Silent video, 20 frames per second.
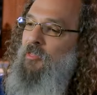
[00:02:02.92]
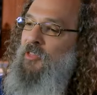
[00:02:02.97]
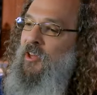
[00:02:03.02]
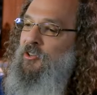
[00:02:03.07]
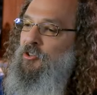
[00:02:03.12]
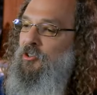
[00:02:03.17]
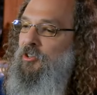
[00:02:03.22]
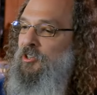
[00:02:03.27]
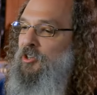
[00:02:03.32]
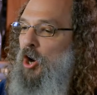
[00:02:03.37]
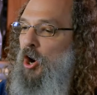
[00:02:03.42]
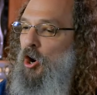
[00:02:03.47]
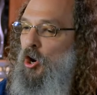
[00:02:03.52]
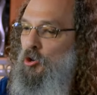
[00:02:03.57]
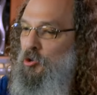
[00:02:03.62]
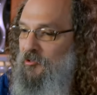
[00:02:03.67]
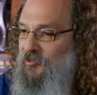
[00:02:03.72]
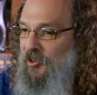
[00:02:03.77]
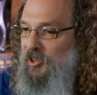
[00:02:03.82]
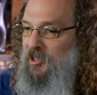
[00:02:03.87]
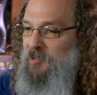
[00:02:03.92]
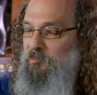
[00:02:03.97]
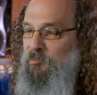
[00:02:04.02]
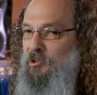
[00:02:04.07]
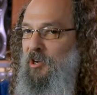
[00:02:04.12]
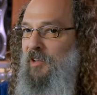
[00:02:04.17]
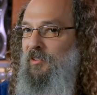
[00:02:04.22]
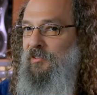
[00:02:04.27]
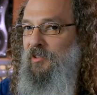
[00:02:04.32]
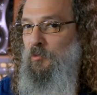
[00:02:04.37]
Then you can
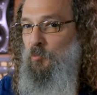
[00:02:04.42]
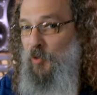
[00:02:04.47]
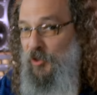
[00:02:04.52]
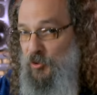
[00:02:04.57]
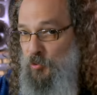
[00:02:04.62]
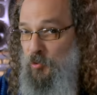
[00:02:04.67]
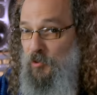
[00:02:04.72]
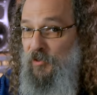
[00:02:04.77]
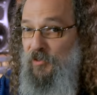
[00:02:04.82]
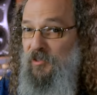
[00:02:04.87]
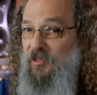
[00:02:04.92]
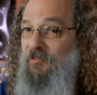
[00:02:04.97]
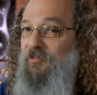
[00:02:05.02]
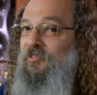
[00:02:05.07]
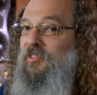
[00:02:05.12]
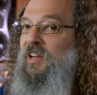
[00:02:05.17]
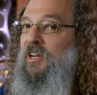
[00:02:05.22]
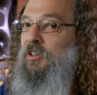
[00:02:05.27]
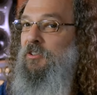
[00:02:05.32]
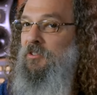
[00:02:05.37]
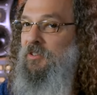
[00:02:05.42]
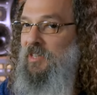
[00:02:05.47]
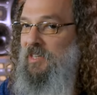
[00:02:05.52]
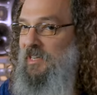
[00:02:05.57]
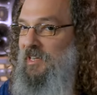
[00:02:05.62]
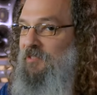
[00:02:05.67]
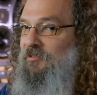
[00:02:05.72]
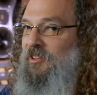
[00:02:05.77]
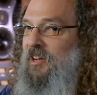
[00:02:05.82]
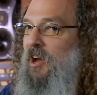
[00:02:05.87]
overcompress it, which will severely
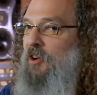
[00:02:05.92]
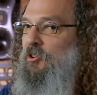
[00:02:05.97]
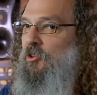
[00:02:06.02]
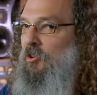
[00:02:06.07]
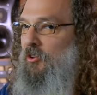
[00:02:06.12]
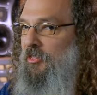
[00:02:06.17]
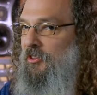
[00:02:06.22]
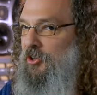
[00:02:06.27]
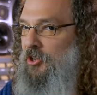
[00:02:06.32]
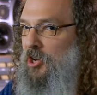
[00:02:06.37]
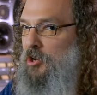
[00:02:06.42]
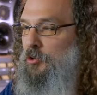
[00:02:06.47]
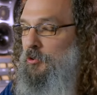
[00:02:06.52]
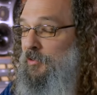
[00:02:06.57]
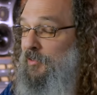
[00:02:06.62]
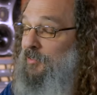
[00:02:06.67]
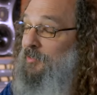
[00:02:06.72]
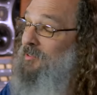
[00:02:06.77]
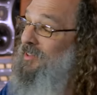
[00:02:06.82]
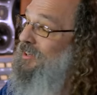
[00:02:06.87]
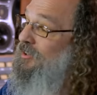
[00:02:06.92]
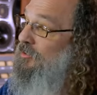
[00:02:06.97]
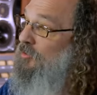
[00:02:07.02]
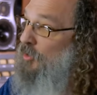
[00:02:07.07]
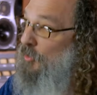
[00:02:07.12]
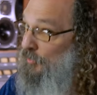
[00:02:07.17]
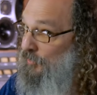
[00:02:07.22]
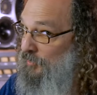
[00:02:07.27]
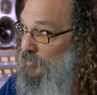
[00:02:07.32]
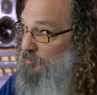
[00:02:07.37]
even out all the notes. It'll
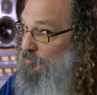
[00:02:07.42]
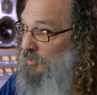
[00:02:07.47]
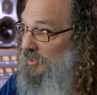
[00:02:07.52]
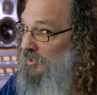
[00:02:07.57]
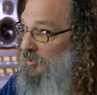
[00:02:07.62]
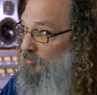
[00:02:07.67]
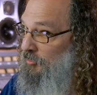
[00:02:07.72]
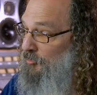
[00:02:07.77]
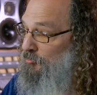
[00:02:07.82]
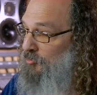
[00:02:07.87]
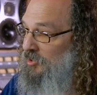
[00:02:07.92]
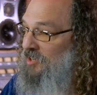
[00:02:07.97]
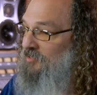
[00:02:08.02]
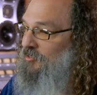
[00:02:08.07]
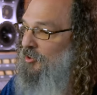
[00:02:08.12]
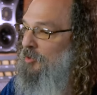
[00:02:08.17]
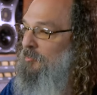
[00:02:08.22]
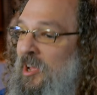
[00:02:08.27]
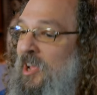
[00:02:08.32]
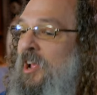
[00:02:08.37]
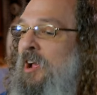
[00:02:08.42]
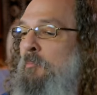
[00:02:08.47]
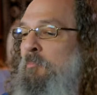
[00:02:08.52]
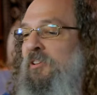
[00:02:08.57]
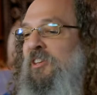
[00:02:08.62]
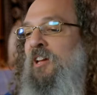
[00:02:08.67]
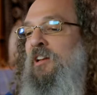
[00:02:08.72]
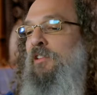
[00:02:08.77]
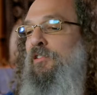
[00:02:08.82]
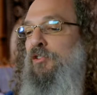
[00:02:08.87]
also bring up the reverb.
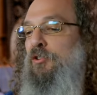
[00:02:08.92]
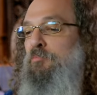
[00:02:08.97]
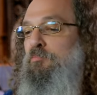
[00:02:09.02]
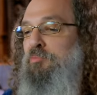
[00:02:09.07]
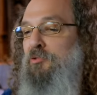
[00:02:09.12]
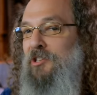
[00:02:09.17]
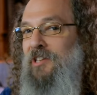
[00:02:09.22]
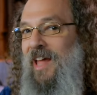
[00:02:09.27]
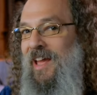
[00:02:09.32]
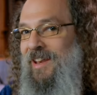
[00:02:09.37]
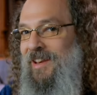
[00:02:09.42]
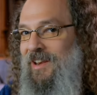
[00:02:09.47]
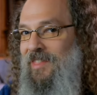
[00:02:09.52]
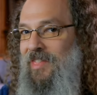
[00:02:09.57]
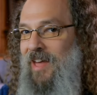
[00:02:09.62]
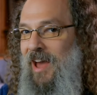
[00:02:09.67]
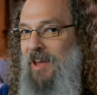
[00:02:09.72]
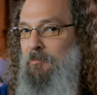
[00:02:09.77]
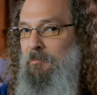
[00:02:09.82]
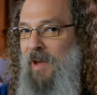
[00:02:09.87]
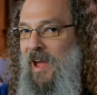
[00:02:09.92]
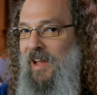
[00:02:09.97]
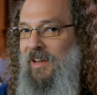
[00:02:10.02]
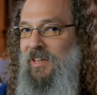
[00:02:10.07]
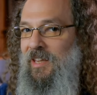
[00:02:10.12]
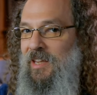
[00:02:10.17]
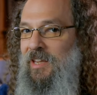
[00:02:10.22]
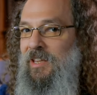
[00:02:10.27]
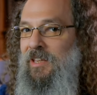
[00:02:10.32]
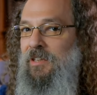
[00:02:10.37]
But then as you blend that
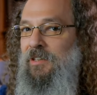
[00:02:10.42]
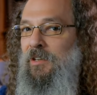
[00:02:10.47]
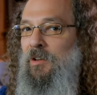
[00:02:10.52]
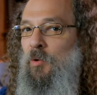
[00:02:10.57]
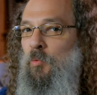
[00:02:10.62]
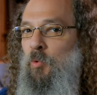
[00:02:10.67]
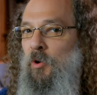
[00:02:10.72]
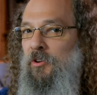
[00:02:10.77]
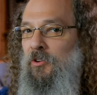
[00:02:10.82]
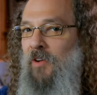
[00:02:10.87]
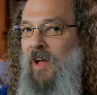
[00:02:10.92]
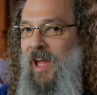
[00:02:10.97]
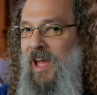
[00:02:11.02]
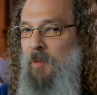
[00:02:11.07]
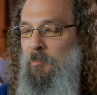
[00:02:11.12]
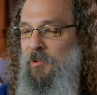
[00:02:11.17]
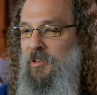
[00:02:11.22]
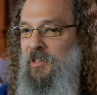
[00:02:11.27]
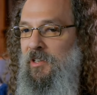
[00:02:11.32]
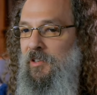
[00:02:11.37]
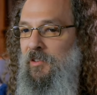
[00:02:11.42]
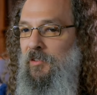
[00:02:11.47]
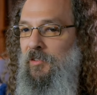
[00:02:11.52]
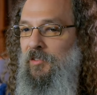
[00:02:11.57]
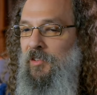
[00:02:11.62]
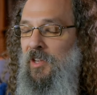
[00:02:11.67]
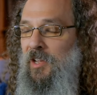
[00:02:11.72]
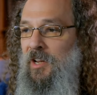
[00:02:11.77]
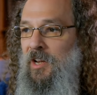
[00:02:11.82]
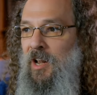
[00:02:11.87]
back in, what'll happen
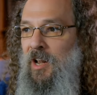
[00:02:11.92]
is